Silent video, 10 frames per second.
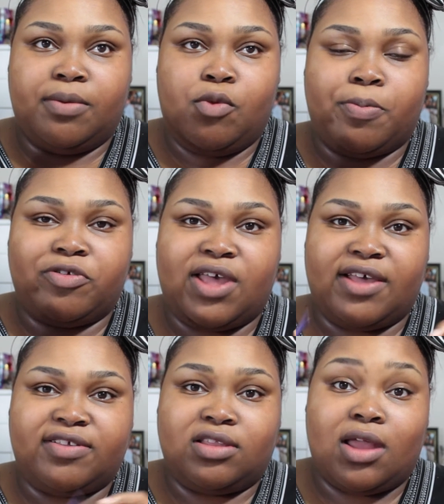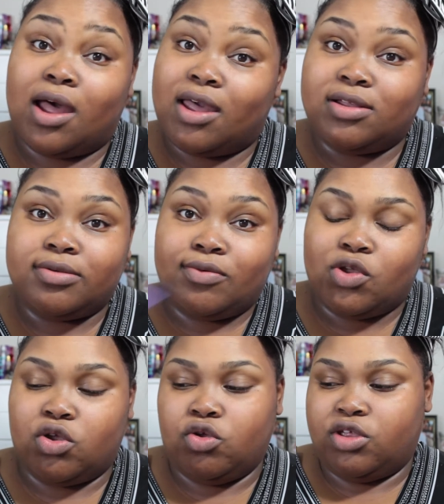more precise line
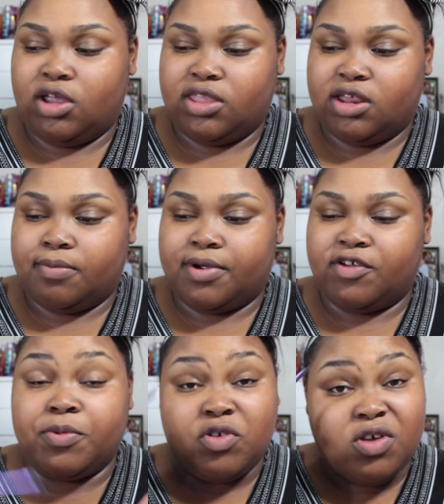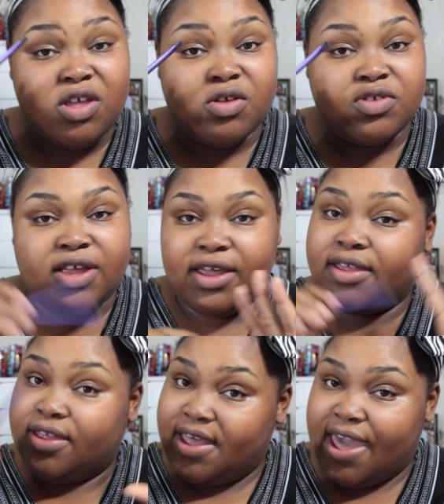when you're using a thinner brush. But you can use it.
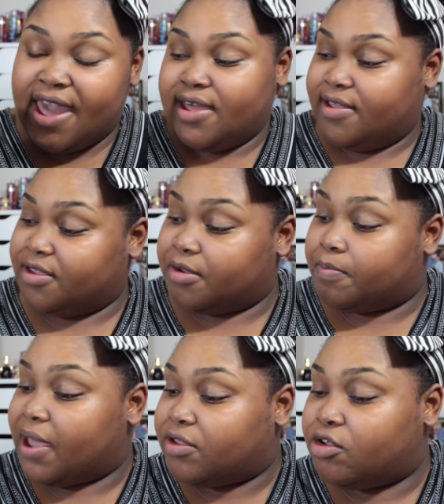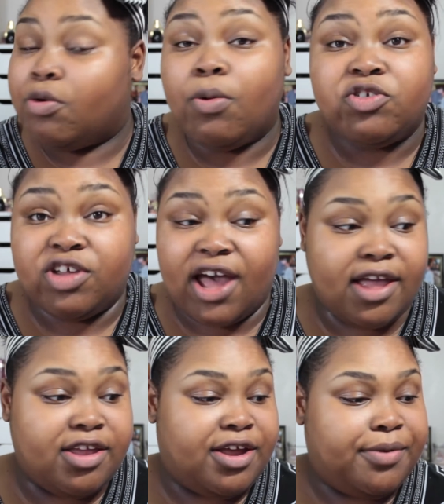Hey, you make do with what you
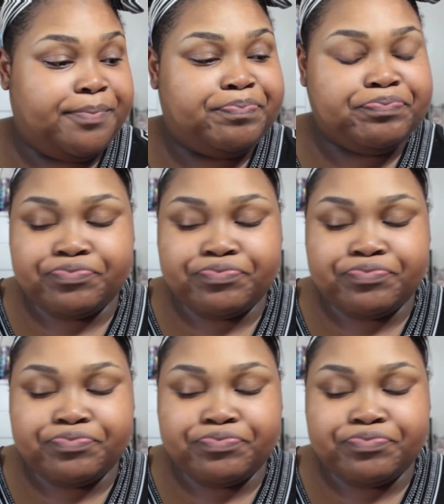got, you know?